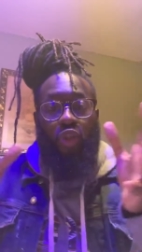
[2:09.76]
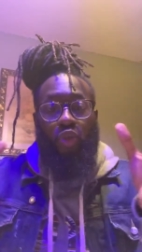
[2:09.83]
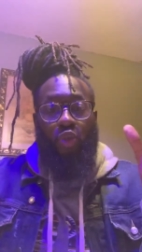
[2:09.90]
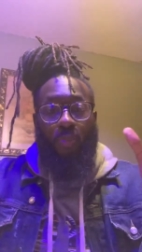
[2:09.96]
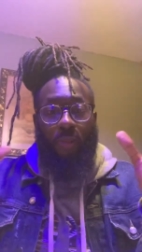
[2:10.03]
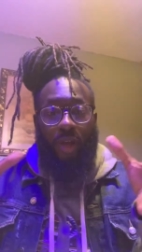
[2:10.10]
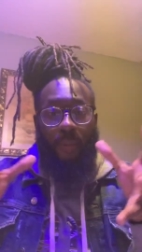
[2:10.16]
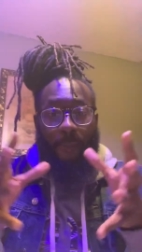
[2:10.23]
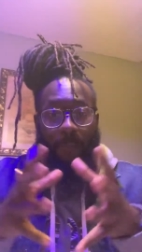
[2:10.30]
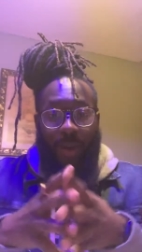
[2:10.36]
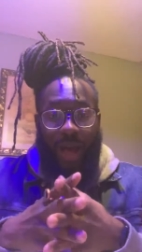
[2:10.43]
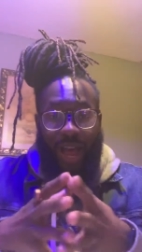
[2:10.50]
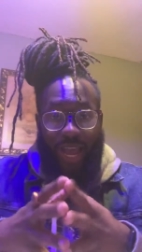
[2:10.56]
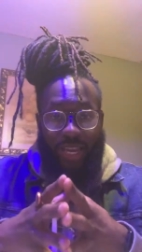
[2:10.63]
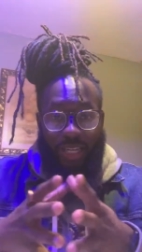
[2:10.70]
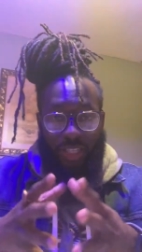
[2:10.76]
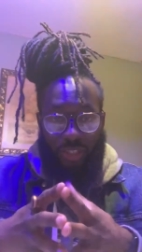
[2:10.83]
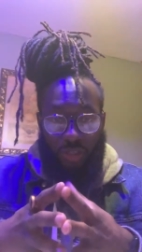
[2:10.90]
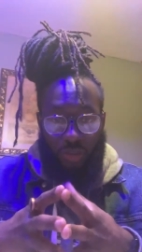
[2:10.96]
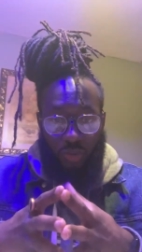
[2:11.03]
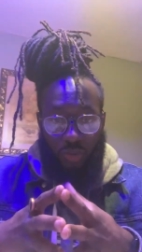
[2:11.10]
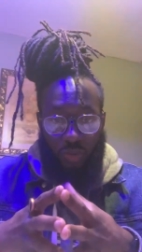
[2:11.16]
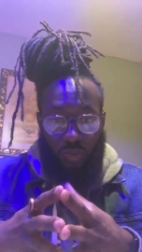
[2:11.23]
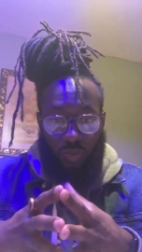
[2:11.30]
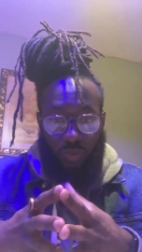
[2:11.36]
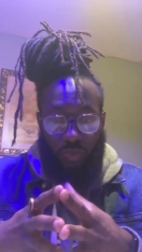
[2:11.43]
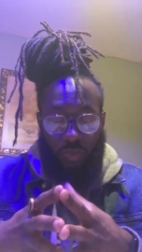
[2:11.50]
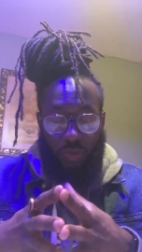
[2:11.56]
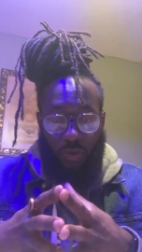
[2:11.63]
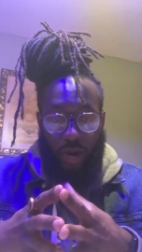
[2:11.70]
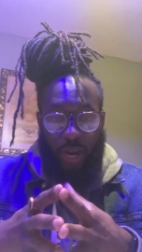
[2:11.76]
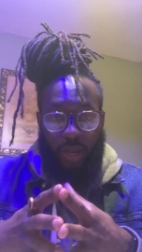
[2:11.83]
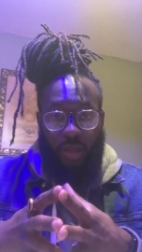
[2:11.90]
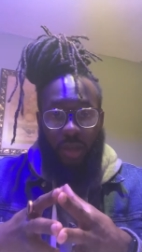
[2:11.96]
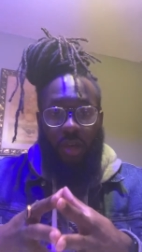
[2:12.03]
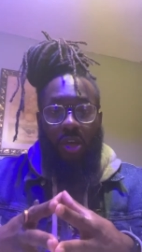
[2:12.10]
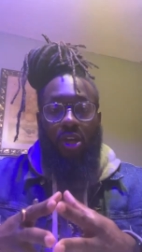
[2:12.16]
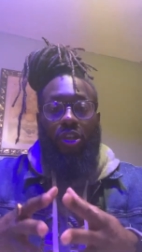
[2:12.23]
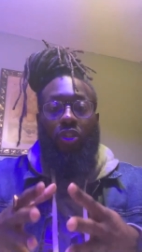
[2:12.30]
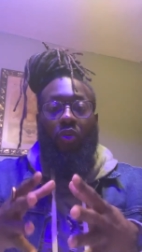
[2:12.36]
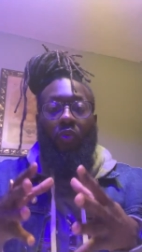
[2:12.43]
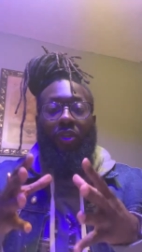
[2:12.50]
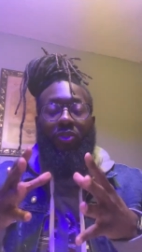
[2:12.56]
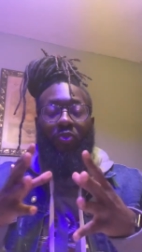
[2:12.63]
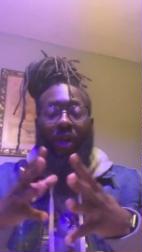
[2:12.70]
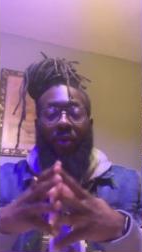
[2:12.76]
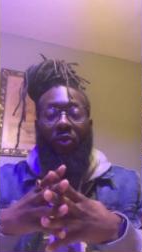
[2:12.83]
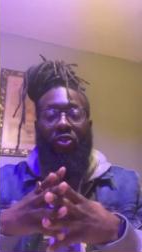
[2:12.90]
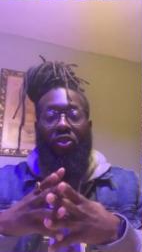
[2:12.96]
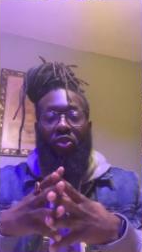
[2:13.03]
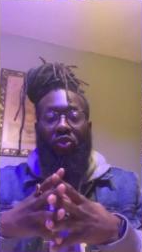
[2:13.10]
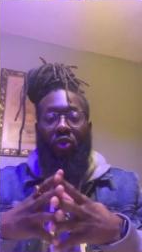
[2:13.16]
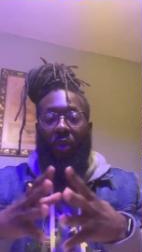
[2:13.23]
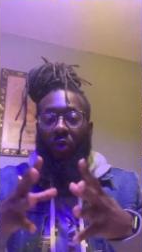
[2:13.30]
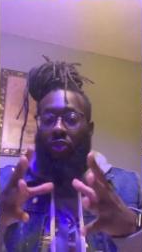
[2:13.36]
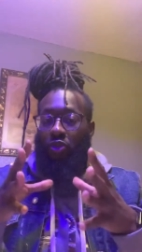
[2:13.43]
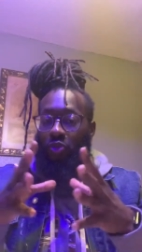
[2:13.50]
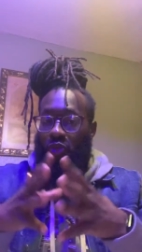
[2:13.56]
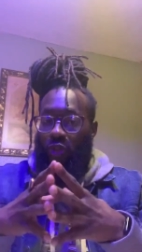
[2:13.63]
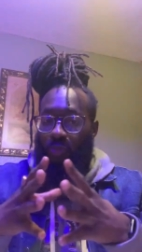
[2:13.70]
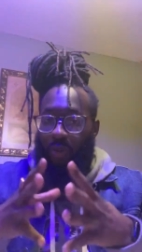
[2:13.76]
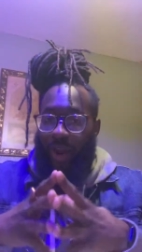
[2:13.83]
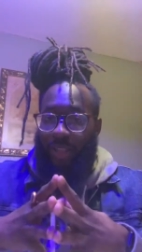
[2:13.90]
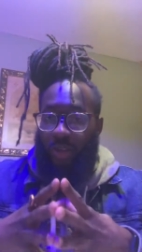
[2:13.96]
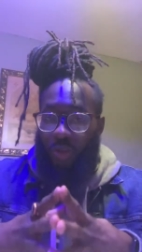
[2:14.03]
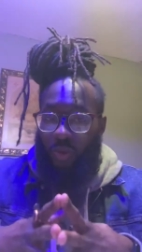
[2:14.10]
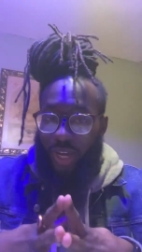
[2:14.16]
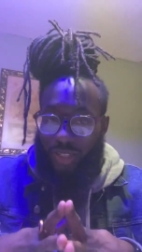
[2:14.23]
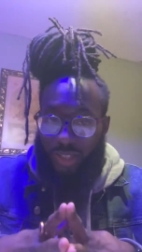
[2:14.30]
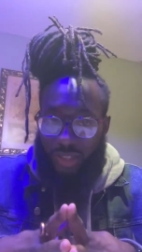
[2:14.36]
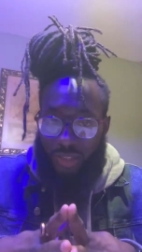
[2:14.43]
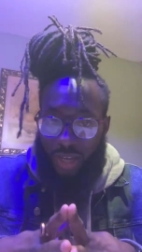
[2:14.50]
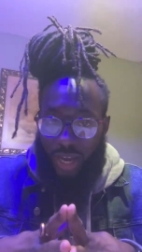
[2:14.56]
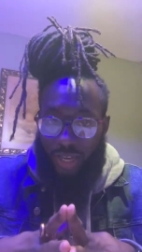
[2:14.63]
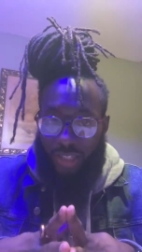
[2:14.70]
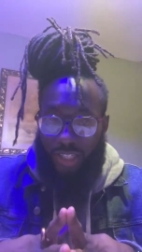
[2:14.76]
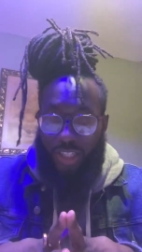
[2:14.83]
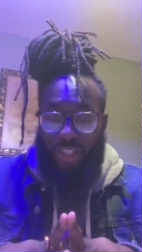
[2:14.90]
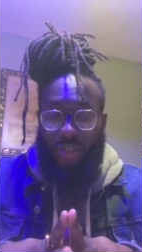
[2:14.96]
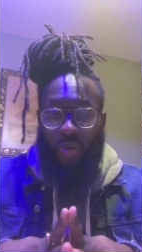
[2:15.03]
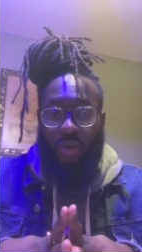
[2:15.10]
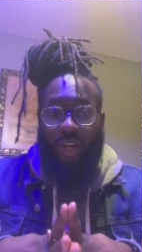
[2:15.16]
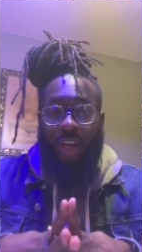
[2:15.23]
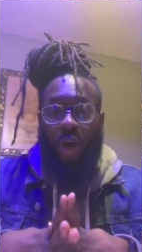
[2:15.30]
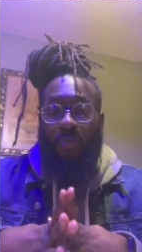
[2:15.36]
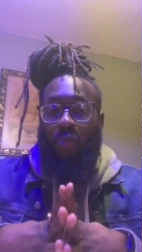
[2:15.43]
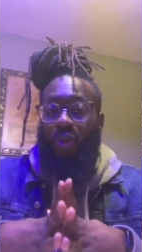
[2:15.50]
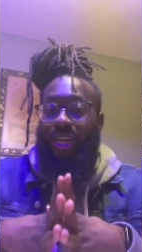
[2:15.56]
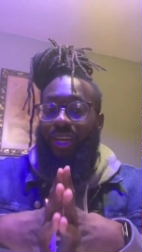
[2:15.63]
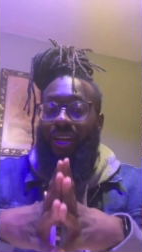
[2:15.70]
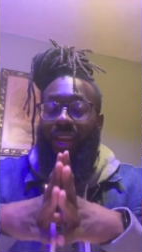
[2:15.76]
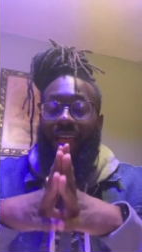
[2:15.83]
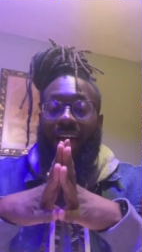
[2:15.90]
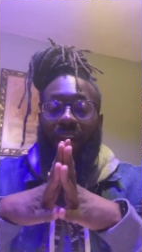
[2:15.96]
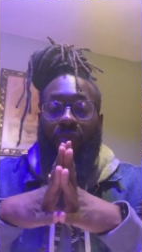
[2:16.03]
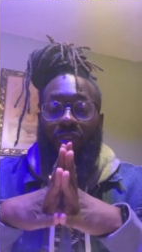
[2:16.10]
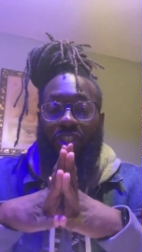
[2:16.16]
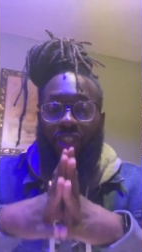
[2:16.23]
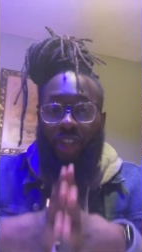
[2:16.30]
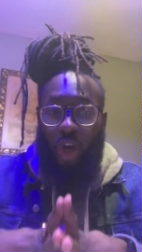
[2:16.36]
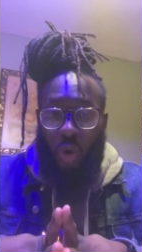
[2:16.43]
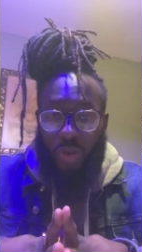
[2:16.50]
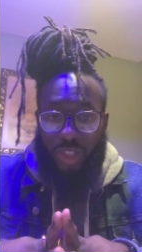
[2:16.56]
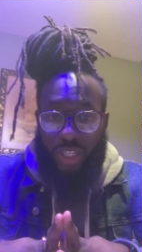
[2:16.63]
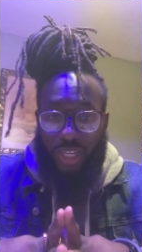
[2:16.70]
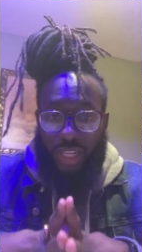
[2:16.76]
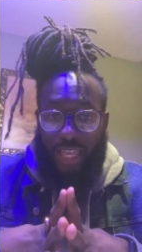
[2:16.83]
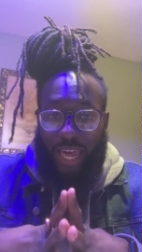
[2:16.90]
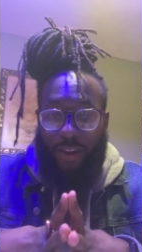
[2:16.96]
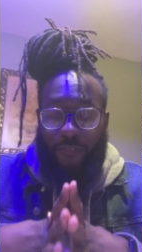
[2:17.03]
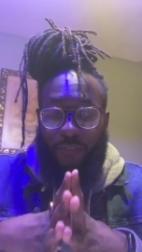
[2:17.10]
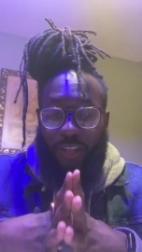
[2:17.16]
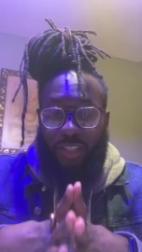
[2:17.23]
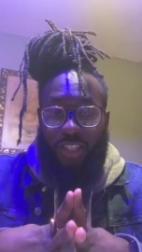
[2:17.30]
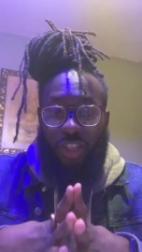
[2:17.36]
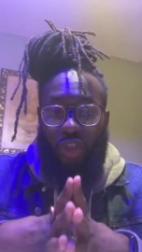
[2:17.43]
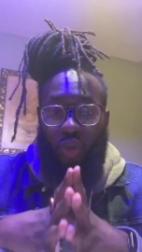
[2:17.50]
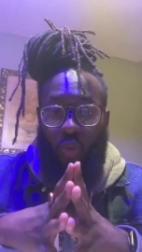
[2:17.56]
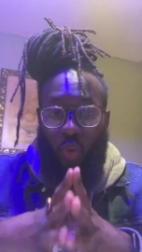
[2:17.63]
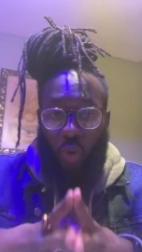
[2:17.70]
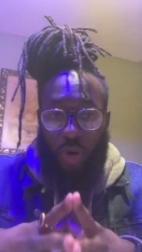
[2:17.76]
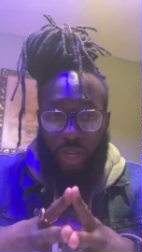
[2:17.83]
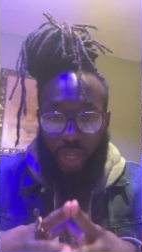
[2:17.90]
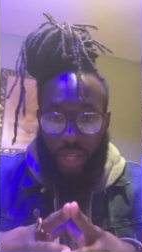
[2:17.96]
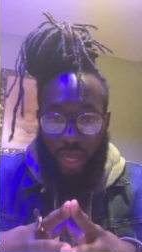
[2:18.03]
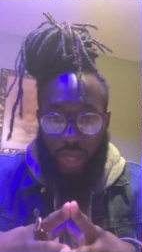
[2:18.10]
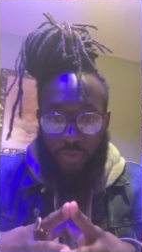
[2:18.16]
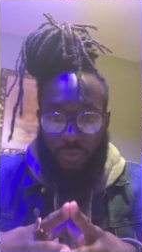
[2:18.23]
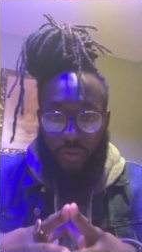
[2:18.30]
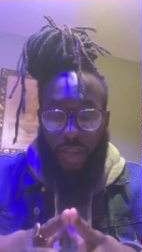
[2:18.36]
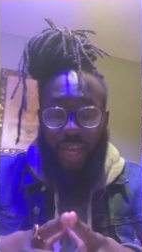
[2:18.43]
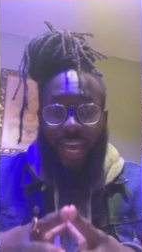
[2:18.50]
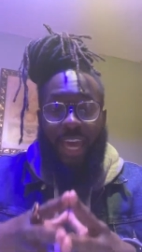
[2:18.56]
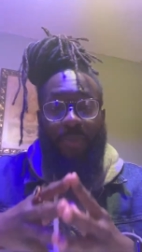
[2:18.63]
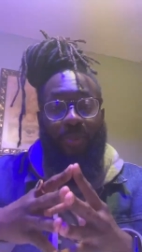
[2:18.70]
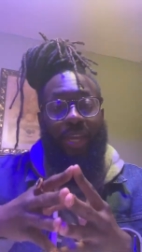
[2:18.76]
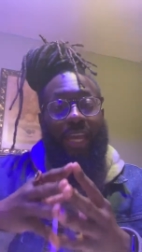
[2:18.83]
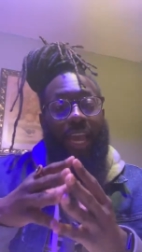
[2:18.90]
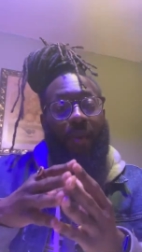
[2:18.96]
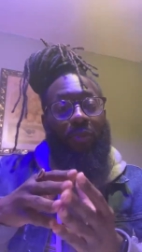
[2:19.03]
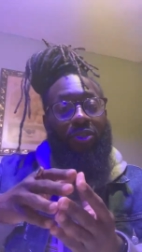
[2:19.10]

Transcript: you to combine these two, right? So this is what I want you to do. I want you to do this practical exercise. This is going to help you get a lot of results and a lot of things that you want in life, and be able